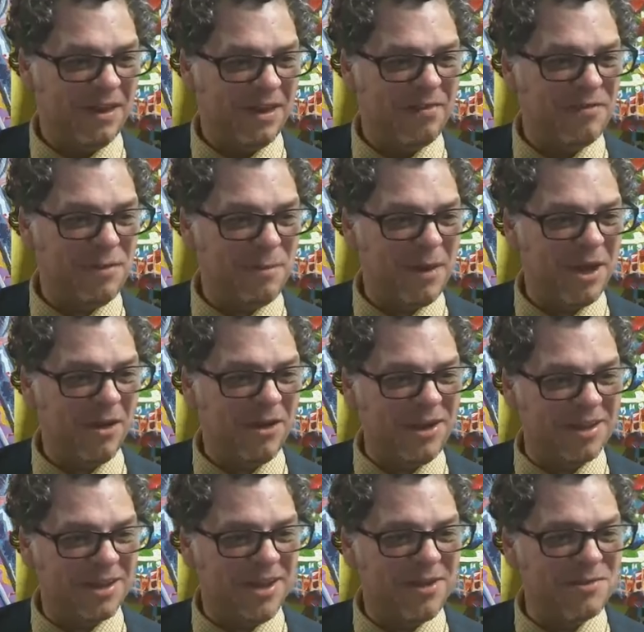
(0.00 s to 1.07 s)
love you, man. Oh,
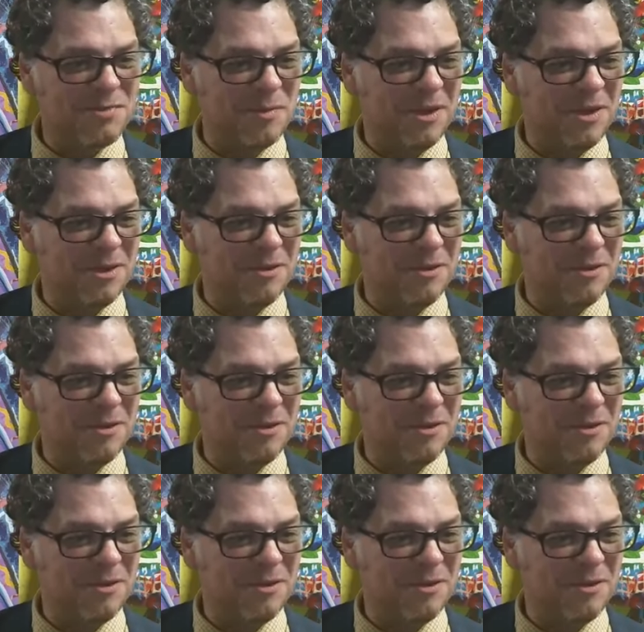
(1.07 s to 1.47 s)
he loves me.